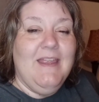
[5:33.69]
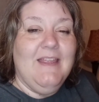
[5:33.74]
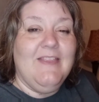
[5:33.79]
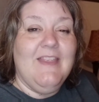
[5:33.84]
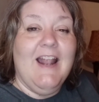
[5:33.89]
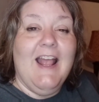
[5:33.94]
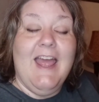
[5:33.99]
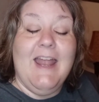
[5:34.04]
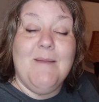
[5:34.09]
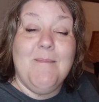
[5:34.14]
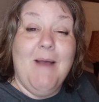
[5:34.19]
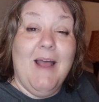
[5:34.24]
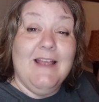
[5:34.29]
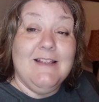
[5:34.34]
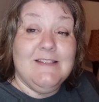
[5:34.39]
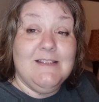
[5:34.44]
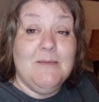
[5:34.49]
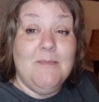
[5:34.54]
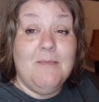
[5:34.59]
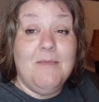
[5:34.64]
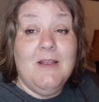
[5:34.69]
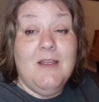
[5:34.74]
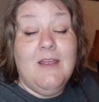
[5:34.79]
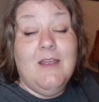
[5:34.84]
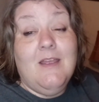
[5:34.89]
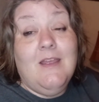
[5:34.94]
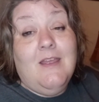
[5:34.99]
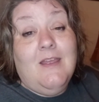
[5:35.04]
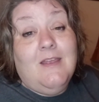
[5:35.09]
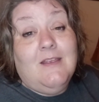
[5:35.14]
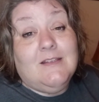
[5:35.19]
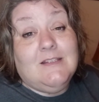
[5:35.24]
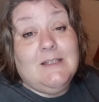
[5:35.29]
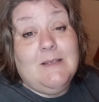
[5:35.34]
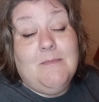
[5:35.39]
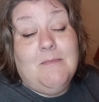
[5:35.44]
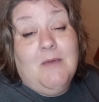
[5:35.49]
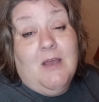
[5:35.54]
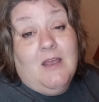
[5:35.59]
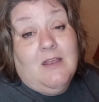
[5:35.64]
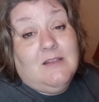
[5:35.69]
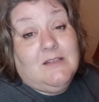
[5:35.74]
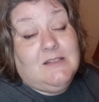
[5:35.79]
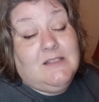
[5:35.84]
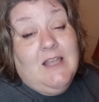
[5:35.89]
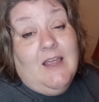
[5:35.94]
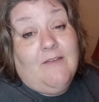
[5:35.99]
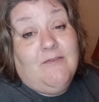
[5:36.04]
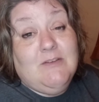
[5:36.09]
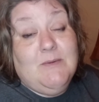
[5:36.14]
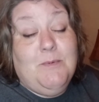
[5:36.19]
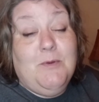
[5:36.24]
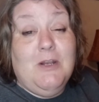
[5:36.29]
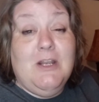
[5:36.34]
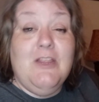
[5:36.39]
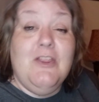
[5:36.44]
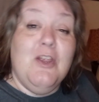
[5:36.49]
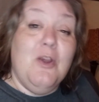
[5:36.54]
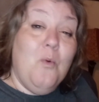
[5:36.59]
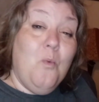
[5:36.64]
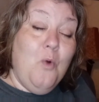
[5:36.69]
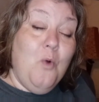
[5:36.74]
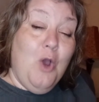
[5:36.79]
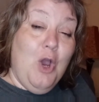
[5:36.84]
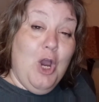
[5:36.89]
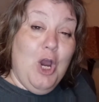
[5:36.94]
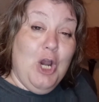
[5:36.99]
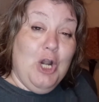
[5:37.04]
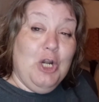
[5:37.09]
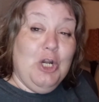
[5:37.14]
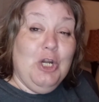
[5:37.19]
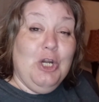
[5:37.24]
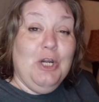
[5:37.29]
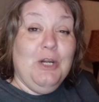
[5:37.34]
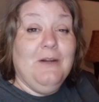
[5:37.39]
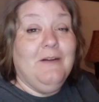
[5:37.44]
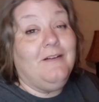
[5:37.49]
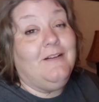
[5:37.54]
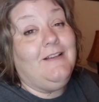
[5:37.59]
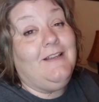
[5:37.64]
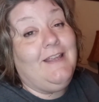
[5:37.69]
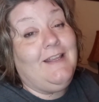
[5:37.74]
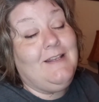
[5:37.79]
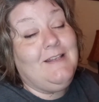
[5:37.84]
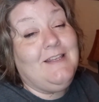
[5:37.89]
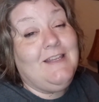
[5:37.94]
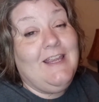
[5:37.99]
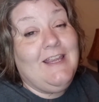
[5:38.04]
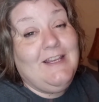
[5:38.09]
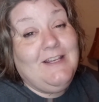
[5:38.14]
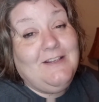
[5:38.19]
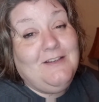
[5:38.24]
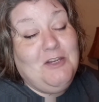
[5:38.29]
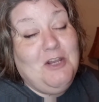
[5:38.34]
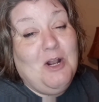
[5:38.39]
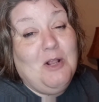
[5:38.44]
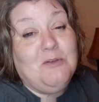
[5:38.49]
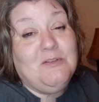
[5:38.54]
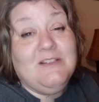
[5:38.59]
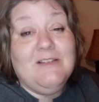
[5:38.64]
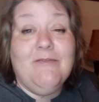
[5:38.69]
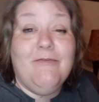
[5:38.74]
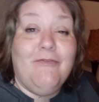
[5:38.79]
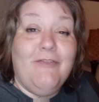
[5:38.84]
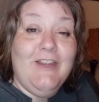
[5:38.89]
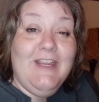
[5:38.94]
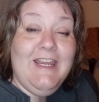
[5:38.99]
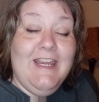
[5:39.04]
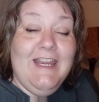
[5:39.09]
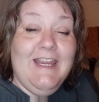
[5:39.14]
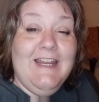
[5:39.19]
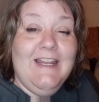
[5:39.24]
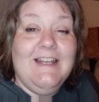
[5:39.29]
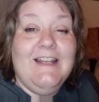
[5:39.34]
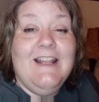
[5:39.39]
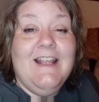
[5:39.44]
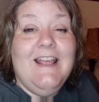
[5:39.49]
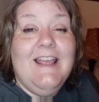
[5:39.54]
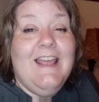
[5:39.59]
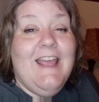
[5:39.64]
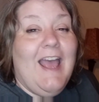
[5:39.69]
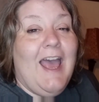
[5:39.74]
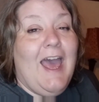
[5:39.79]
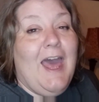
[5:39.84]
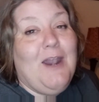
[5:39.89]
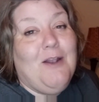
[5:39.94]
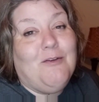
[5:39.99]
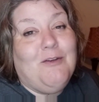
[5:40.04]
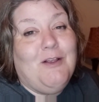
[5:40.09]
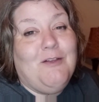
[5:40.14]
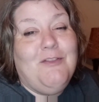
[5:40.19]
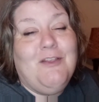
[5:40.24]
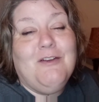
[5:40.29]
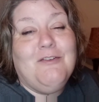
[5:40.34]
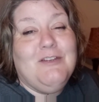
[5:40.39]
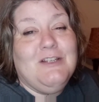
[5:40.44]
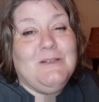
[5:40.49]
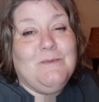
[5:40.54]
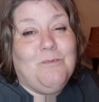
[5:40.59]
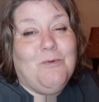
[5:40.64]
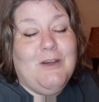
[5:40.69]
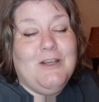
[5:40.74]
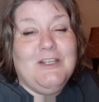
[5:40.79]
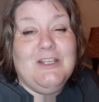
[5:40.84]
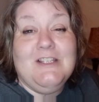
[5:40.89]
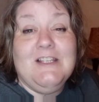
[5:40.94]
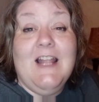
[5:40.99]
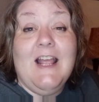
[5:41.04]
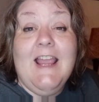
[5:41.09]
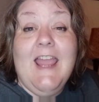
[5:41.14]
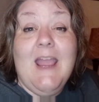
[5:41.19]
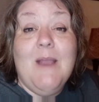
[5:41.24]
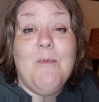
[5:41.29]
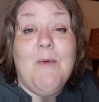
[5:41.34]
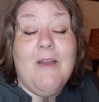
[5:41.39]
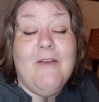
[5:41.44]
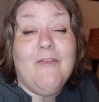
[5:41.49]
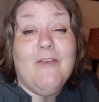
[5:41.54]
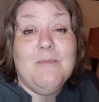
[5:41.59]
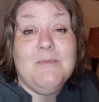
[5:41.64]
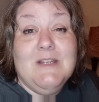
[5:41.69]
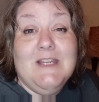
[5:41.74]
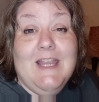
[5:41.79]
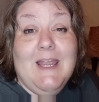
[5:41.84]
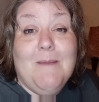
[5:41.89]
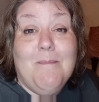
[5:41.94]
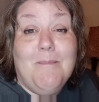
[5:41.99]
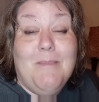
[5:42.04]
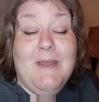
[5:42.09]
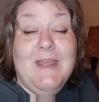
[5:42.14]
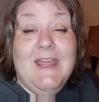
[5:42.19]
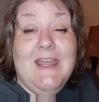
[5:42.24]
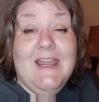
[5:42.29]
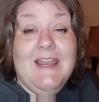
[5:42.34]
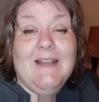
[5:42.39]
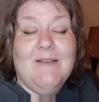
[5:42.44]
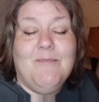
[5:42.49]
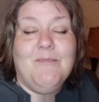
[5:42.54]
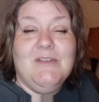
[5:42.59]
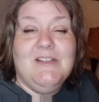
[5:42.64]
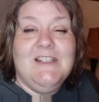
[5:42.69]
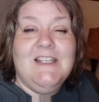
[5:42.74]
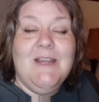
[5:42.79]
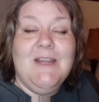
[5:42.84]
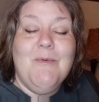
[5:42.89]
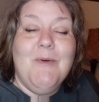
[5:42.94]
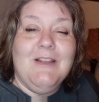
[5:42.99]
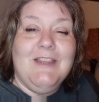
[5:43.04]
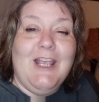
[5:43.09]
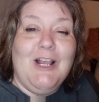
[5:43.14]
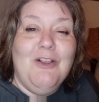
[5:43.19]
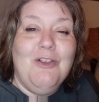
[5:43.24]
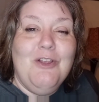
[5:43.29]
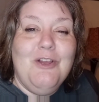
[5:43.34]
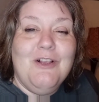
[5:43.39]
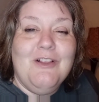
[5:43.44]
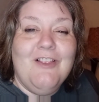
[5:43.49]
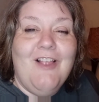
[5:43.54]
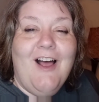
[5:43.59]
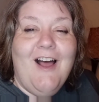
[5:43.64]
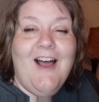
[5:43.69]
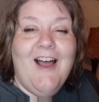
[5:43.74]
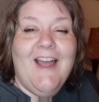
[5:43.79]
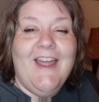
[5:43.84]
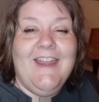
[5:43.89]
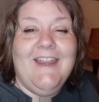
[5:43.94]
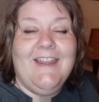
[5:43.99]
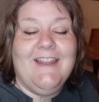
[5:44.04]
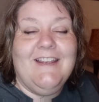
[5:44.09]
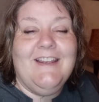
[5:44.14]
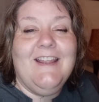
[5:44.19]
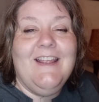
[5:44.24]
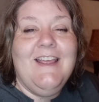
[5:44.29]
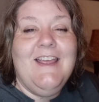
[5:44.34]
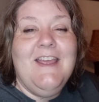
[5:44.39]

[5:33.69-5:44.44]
And I had to buy some some stuff to put in their water and and you know some feed and I don't know they're just precious and I can't wait for them to get big and see what they look like and